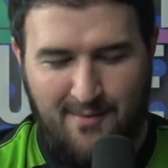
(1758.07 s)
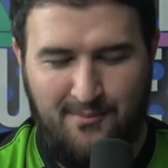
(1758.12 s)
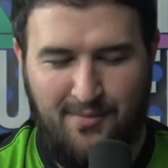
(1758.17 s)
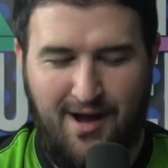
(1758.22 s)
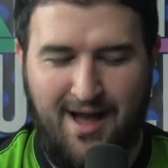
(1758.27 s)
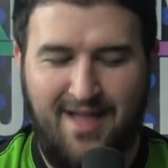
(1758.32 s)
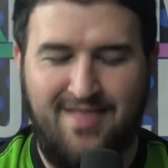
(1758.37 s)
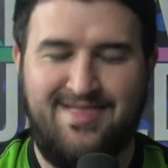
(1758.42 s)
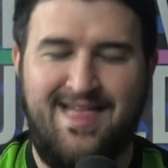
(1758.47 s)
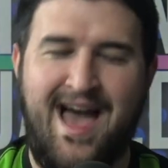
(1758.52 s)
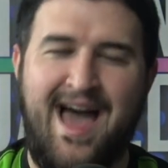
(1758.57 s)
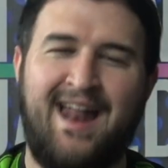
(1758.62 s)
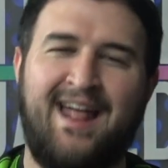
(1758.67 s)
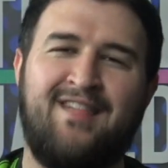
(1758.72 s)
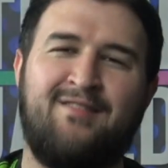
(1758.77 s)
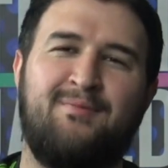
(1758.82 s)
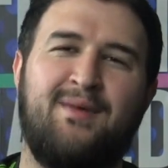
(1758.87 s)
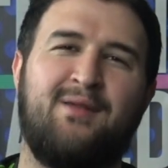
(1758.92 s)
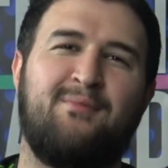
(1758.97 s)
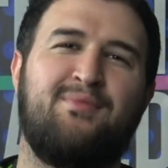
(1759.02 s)
But that
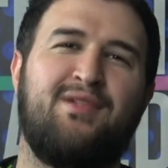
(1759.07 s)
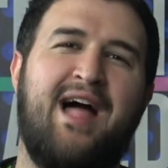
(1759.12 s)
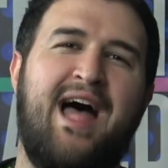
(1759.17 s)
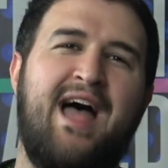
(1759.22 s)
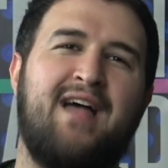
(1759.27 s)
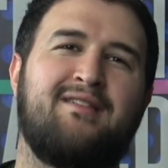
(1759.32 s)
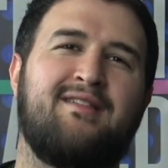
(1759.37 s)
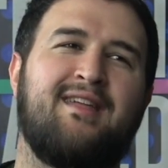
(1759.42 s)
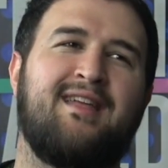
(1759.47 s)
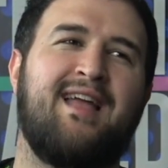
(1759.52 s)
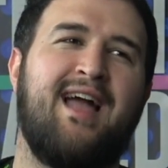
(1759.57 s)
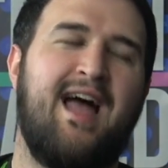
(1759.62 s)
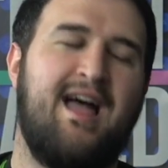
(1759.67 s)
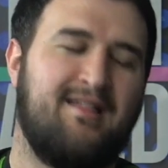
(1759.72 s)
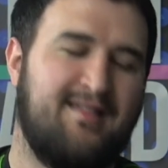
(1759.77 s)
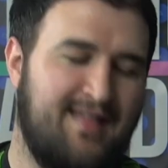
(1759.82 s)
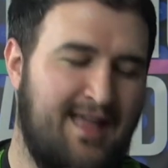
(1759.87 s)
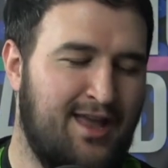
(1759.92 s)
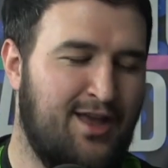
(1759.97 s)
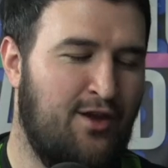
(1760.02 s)
has been a blast.
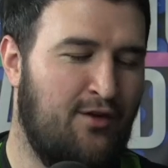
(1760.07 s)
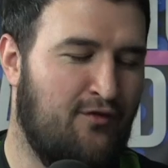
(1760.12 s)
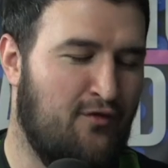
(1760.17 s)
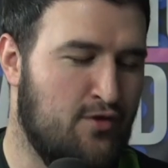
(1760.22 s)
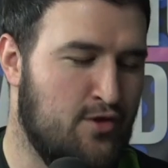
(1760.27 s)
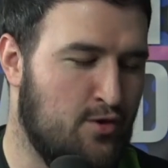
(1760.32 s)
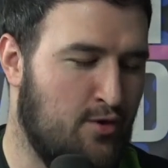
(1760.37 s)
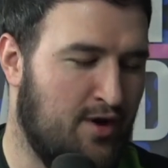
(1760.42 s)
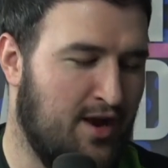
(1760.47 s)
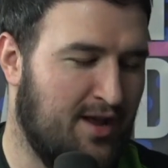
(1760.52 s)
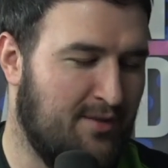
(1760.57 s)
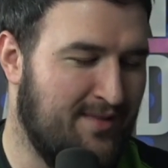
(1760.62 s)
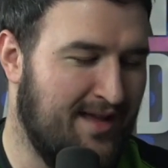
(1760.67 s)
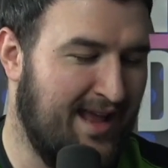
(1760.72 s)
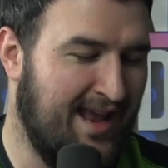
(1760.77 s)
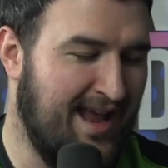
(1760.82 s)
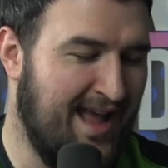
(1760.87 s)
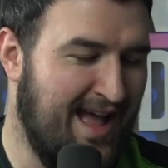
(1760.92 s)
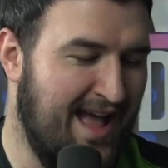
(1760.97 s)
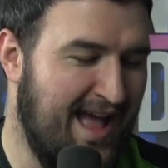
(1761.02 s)
Guys, thank you for joining
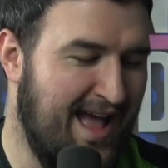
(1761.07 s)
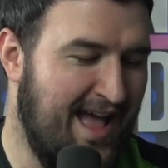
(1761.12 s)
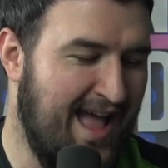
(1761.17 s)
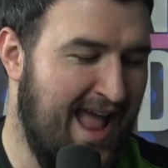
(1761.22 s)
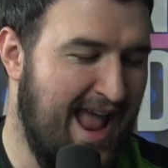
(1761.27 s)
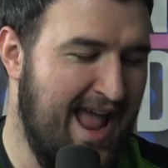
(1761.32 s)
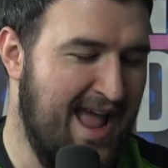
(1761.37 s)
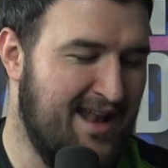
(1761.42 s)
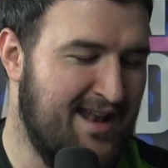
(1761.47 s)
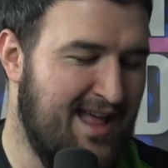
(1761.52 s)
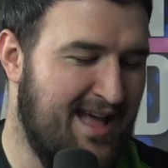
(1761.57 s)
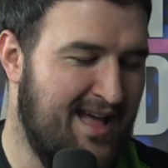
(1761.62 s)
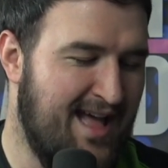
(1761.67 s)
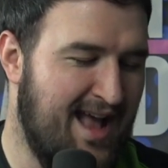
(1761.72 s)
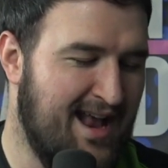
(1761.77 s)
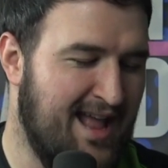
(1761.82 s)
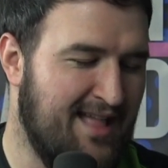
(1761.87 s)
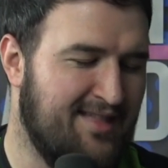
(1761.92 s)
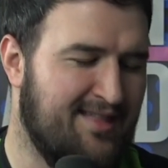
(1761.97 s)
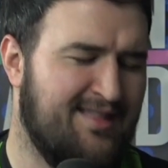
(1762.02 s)
me. And
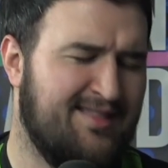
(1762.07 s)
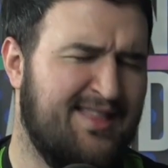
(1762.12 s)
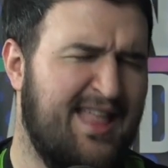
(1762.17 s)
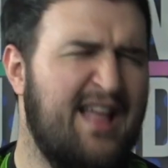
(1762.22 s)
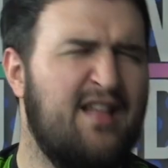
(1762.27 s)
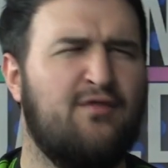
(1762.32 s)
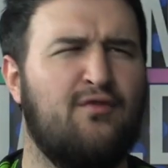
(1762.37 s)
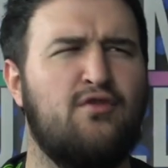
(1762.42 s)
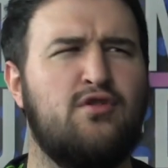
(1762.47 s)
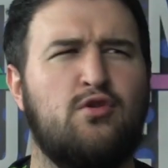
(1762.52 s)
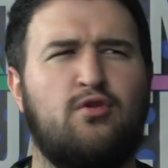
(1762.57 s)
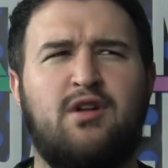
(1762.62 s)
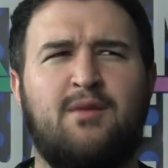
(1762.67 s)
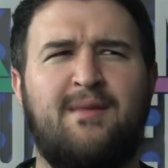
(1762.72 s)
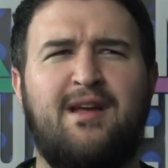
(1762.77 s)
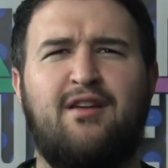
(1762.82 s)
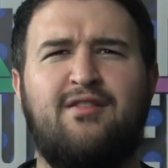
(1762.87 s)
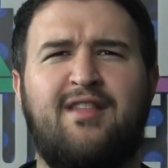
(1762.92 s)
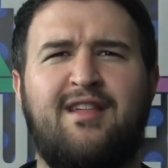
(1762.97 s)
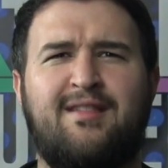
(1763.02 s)
I guess thanks for joining
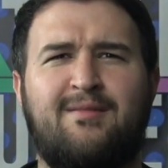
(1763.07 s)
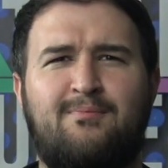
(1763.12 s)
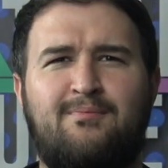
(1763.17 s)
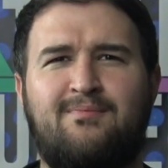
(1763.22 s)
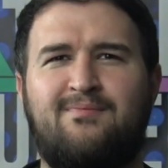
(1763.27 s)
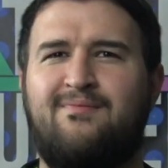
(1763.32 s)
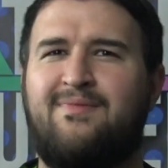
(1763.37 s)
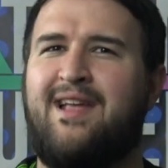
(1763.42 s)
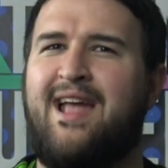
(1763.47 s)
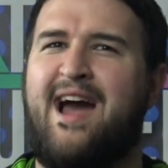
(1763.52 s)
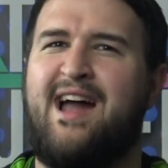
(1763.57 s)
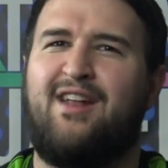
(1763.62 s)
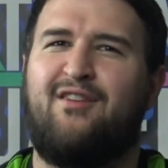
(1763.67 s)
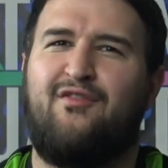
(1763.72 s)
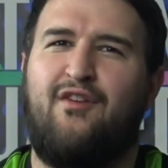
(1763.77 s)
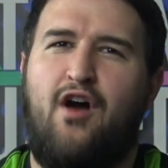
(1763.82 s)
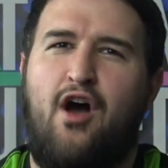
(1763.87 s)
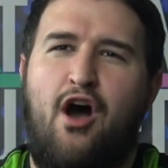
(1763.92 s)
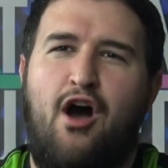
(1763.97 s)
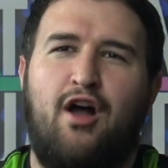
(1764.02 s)
me on this kind
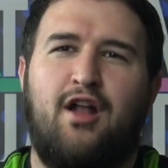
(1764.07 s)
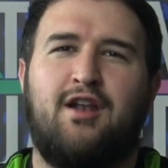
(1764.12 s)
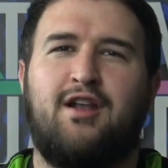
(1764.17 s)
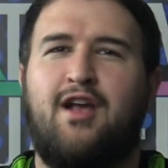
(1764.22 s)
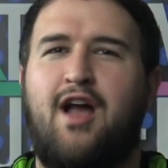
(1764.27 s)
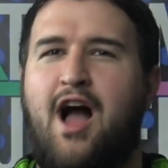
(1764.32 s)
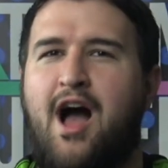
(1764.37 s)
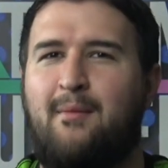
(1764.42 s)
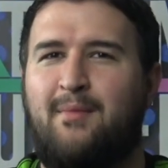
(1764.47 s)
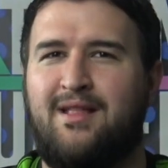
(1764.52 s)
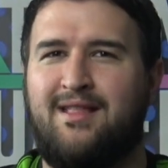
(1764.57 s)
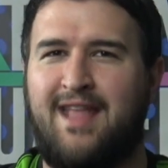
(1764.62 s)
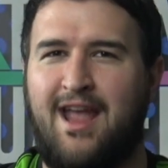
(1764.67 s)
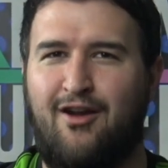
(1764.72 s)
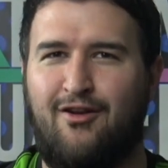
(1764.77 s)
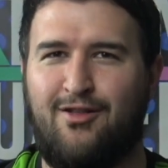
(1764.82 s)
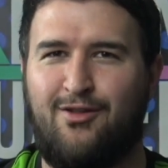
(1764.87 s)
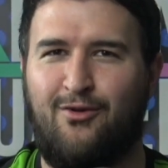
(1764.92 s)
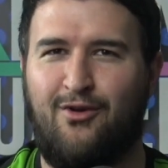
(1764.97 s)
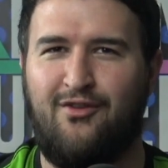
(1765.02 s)
of uncommon
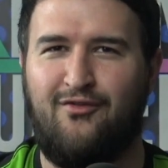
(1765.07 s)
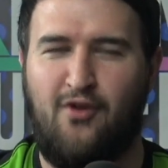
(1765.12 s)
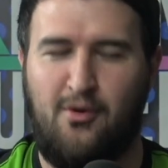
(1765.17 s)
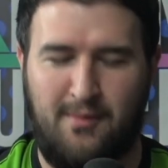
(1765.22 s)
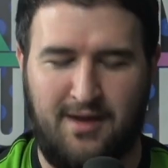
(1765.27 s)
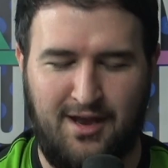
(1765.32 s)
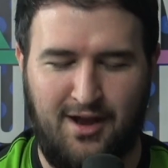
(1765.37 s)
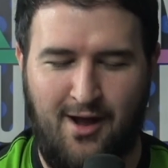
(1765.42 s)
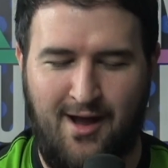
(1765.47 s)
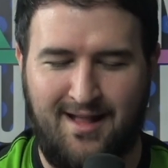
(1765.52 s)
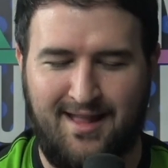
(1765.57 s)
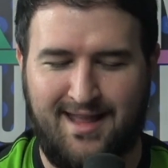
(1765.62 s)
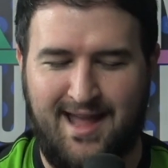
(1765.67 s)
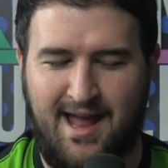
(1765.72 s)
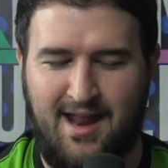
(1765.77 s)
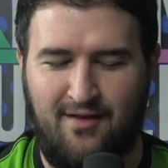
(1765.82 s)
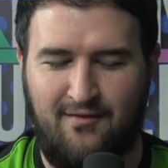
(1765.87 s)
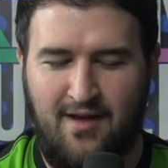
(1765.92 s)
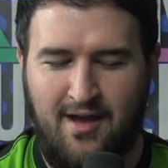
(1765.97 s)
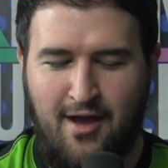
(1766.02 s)
territory for me. You know, I just
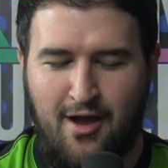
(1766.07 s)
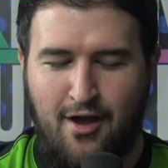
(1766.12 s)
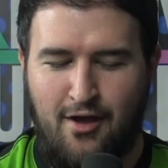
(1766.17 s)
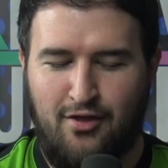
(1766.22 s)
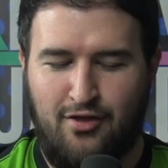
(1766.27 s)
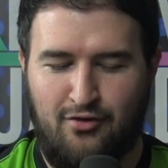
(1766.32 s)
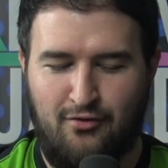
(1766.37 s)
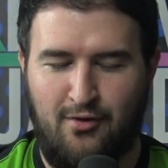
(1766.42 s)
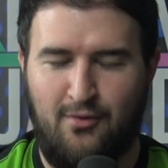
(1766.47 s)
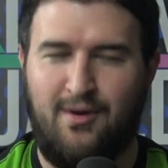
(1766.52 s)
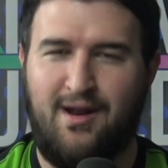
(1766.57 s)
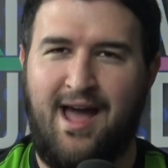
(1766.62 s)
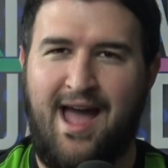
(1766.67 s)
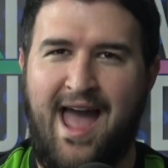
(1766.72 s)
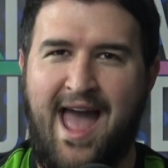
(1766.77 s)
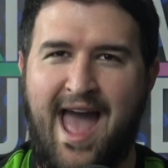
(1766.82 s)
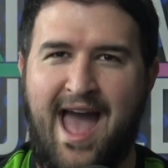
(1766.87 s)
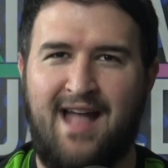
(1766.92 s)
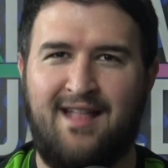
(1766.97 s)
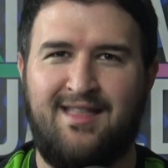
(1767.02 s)
kind of threw what I
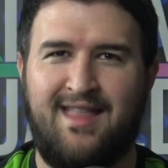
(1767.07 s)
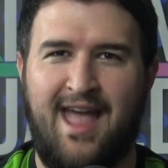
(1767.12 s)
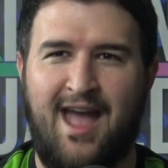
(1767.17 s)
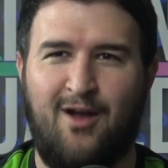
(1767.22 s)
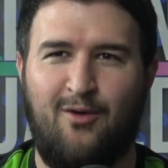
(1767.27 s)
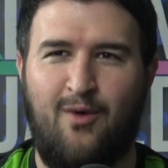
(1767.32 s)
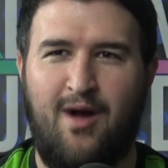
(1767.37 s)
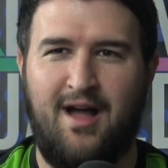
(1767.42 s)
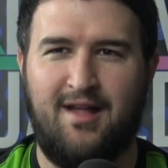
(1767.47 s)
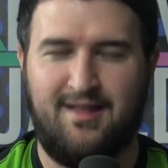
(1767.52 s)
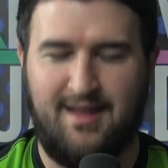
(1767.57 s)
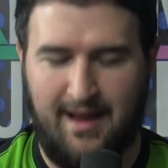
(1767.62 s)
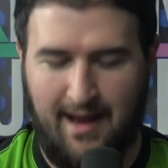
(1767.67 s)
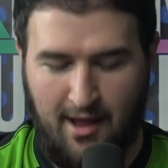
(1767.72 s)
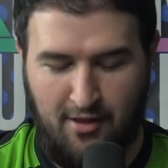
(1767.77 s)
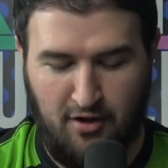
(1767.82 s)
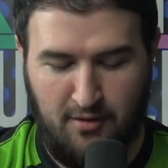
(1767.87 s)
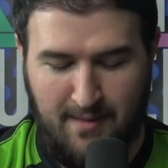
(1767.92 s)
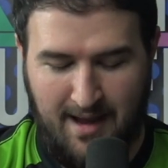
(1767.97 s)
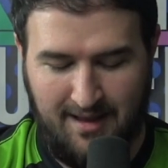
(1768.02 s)
had tech-wise
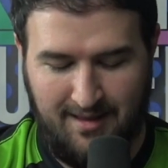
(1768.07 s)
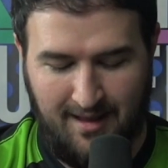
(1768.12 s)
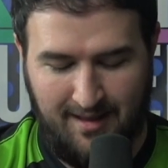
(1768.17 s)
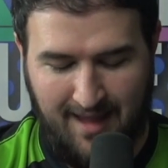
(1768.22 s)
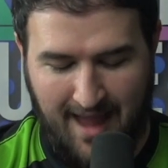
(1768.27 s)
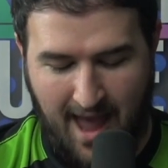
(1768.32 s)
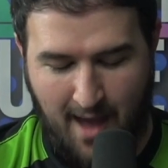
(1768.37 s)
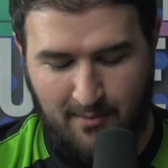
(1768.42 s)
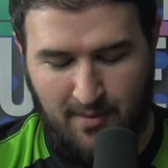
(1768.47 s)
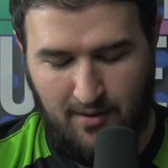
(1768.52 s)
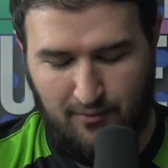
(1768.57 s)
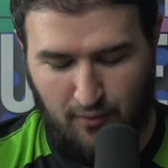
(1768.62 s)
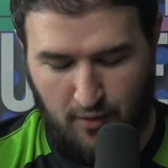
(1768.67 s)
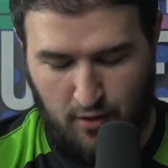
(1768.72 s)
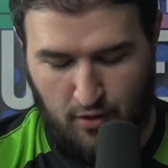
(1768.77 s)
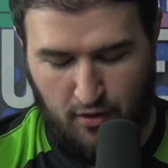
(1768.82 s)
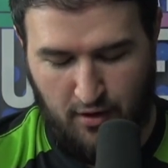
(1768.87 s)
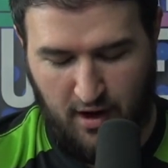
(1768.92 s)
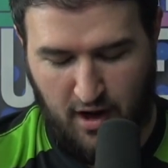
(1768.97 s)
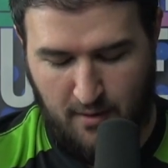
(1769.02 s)
together to make this happen,
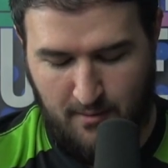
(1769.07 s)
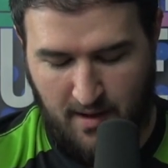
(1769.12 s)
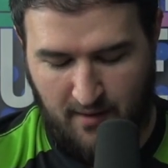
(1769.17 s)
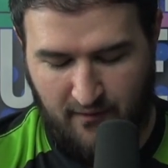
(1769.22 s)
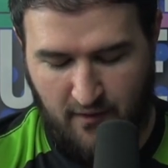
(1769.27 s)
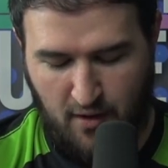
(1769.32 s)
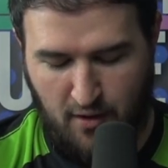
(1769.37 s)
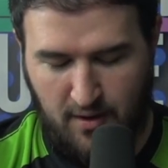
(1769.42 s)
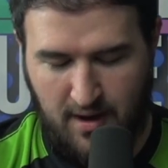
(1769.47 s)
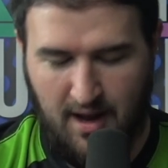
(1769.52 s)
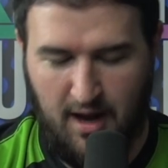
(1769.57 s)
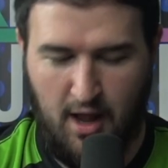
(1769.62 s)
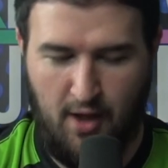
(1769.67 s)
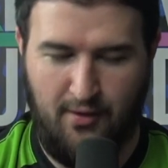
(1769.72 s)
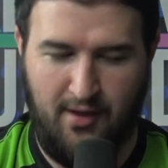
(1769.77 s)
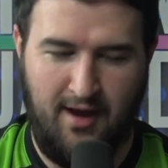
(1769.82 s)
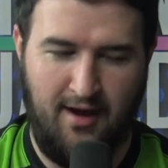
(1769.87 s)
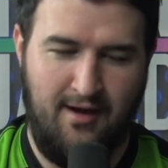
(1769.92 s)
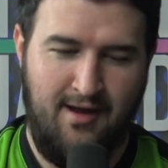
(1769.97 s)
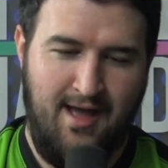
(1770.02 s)
recording on my phone. Hello
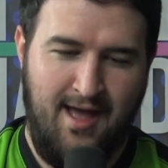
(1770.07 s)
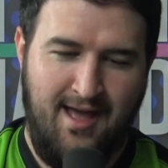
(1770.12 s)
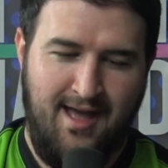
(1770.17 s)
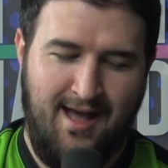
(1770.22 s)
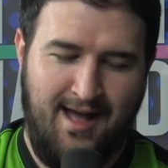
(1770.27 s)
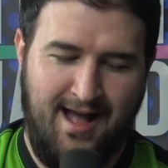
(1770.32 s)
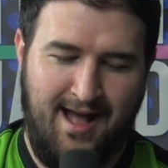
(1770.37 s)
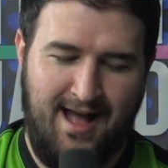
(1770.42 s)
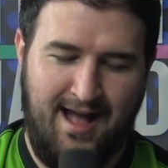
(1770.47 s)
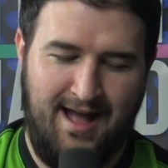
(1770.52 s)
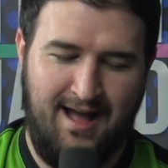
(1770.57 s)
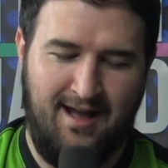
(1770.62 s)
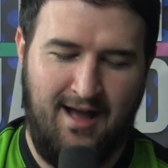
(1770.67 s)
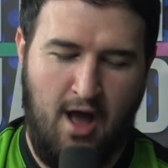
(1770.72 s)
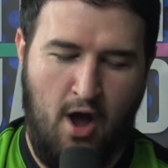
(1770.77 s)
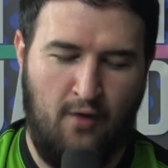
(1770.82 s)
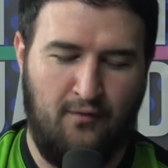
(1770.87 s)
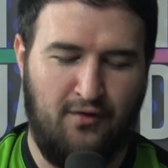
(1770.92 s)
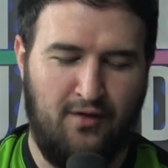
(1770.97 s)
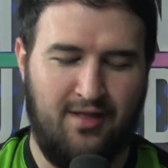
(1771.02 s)
there.
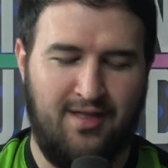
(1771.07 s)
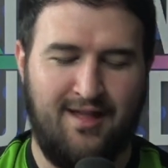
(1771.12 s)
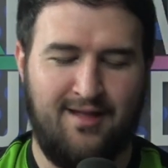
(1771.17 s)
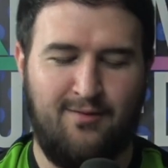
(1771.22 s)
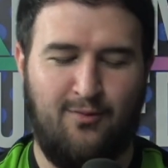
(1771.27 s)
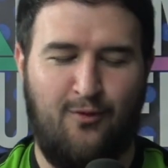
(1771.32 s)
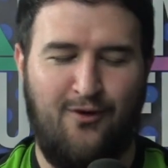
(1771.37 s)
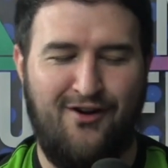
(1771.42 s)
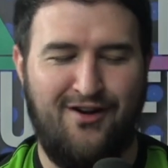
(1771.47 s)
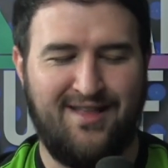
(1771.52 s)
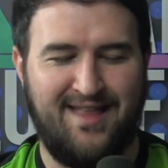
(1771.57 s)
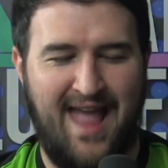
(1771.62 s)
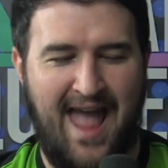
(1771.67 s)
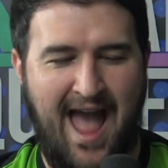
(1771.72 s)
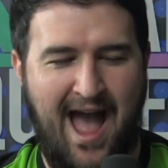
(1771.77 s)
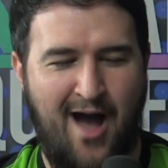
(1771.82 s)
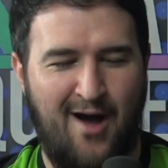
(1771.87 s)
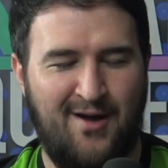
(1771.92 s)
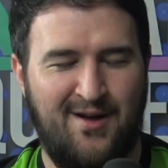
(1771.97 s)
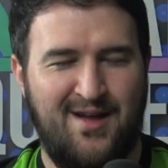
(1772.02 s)
Hopefully this worked
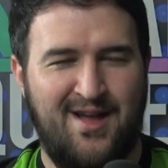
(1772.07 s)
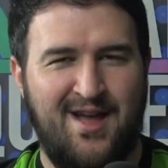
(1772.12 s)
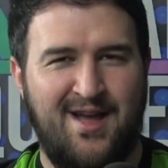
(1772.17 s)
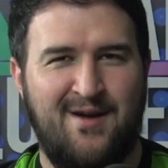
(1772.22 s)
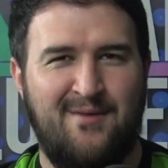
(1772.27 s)
out.